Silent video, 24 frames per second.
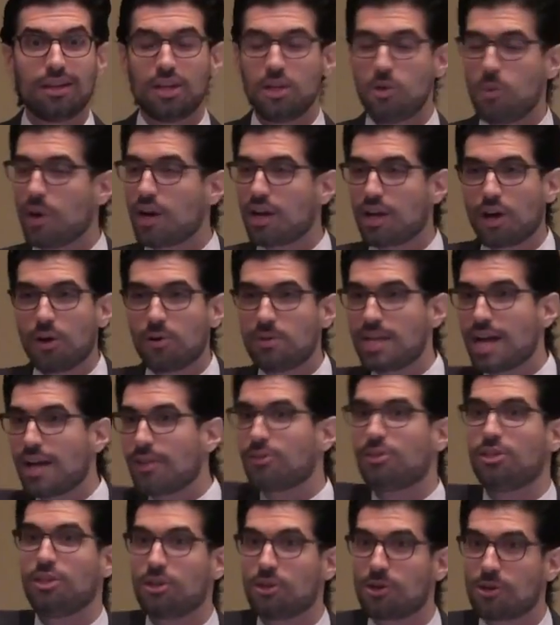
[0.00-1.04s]
You want to go down
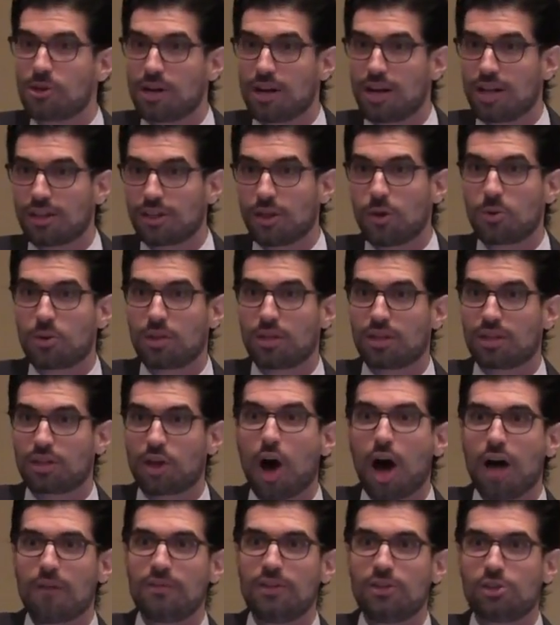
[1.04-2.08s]
to your local
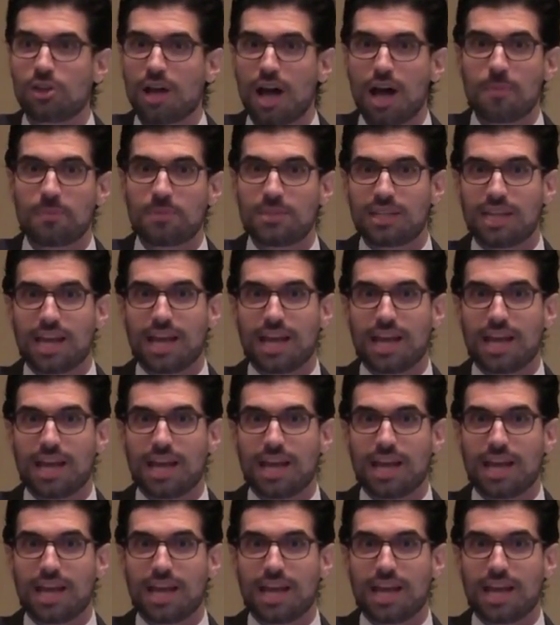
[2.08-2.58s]
coffee shop to